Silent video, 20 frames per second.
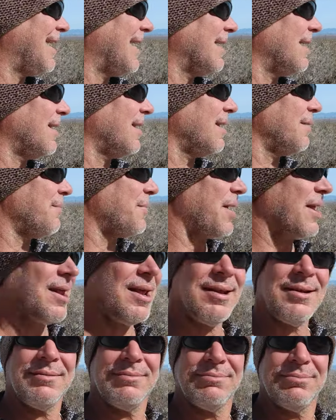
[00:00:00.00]
You're gonna get mad
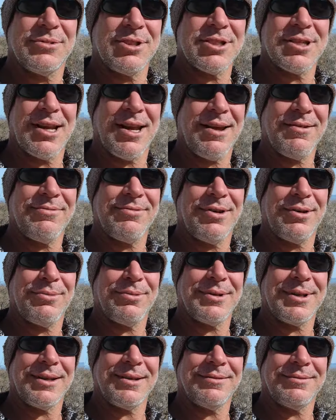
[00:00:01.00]
at it. Just gonna have
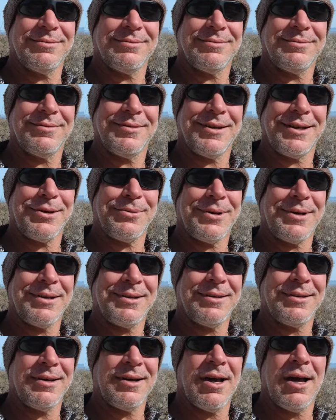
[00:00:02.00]
fun with it.
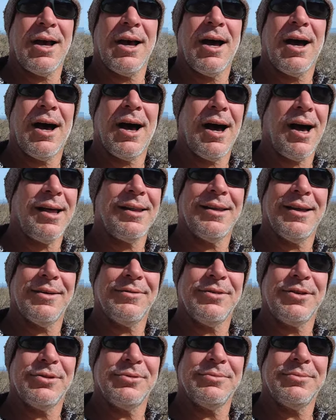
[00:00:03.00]
Anyway, I
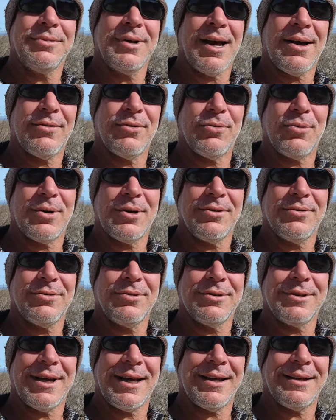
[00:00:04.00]
love you. Have a
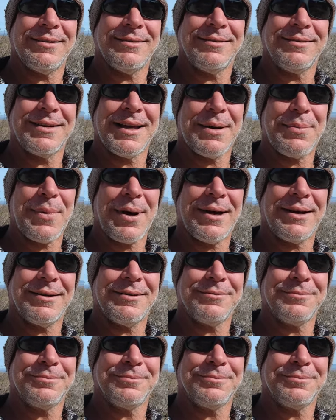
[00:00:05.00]
wonderful day. Okay, bye.